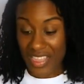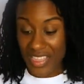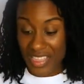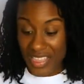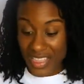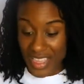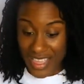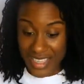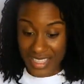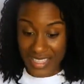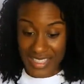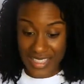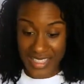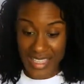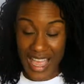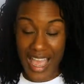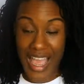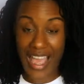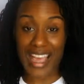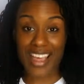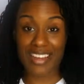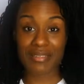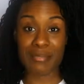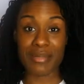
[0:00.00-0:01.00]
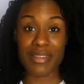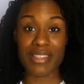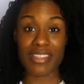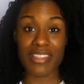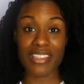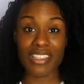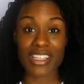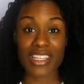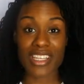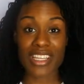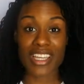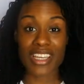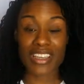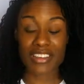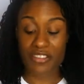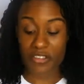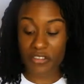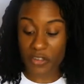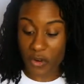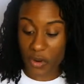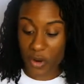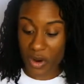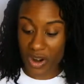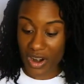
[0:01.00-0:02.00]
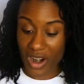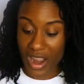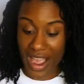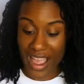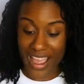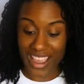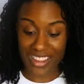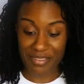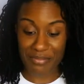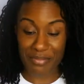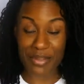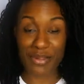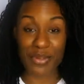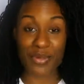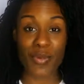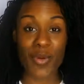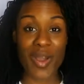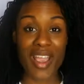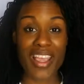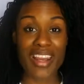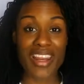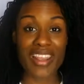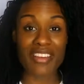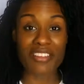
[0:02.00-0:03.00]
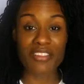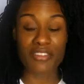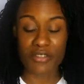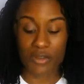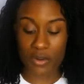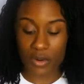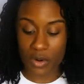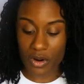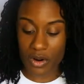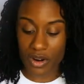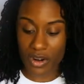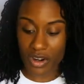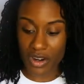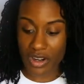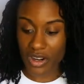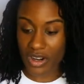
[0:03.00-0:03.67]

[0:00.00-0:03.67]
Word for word: this I have been looking for, I have been waiting for.